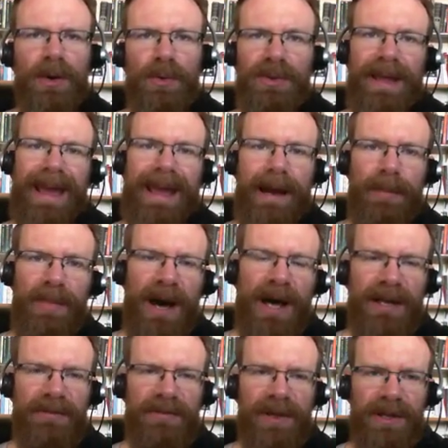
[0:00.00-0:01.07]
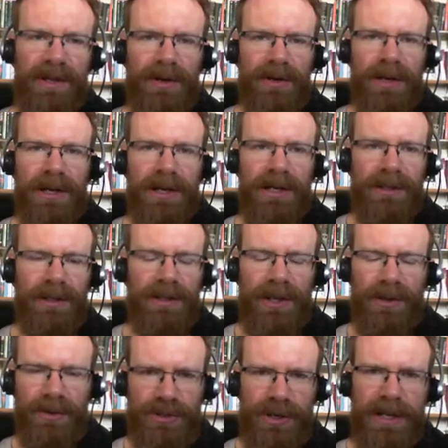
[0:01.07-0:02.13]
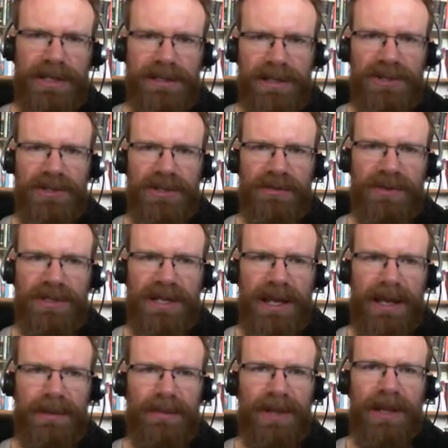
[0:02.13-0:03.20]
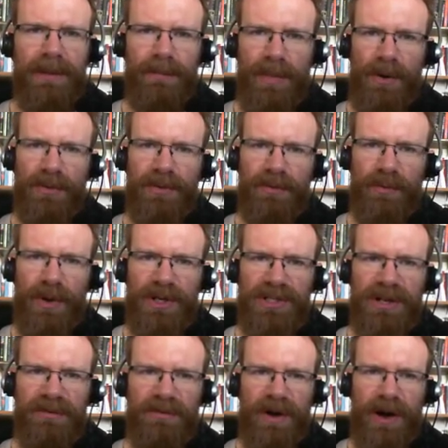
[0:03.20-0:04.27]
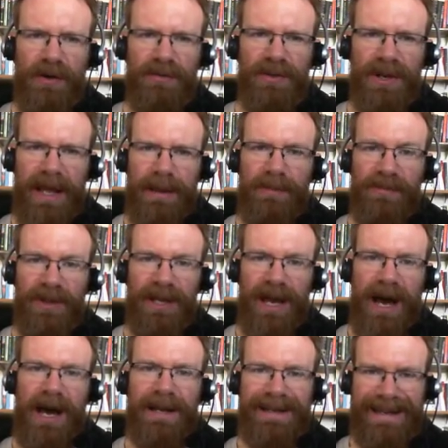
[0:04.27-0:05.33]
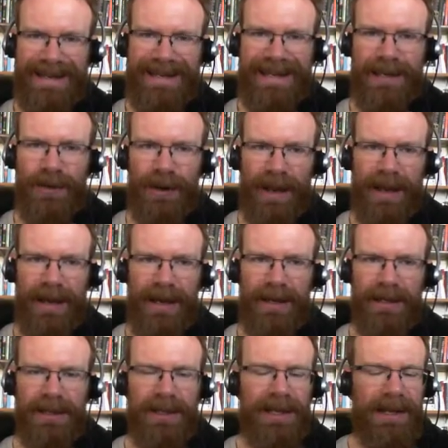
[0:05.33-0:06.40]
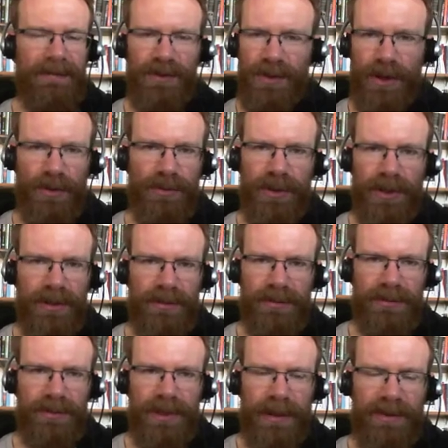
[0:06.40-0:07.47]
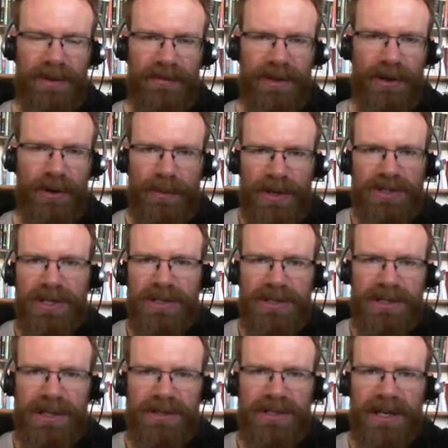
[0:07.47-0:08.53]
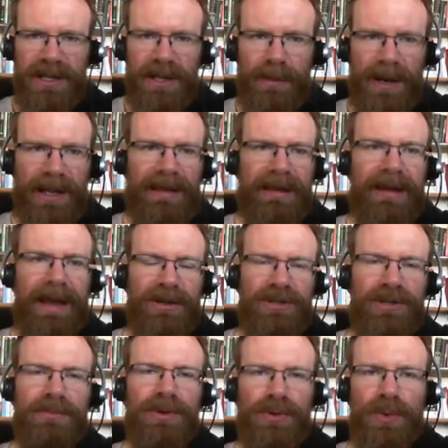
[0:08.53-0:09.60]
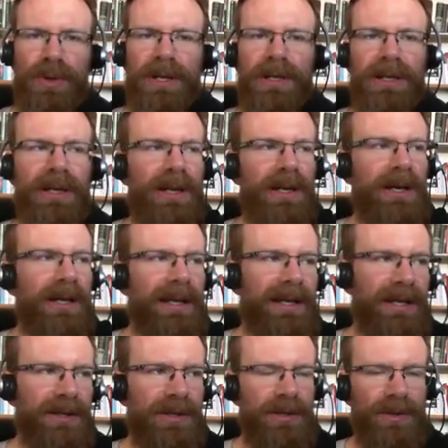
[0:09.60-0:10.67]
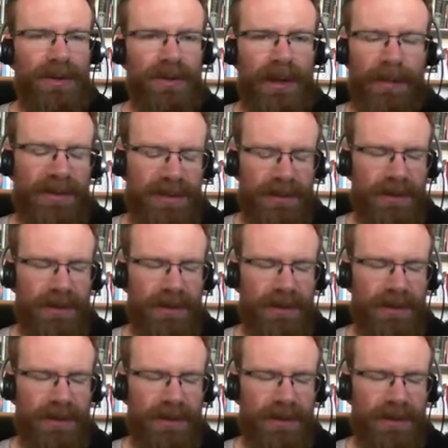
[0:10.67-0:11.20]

or the Eabani figure, uh, another translation of his name, both of which involve the name of the god Enki or Ea, even though the, the Epic of Gilgamesh doesn't tell us anything about a connection between Enkidu, um,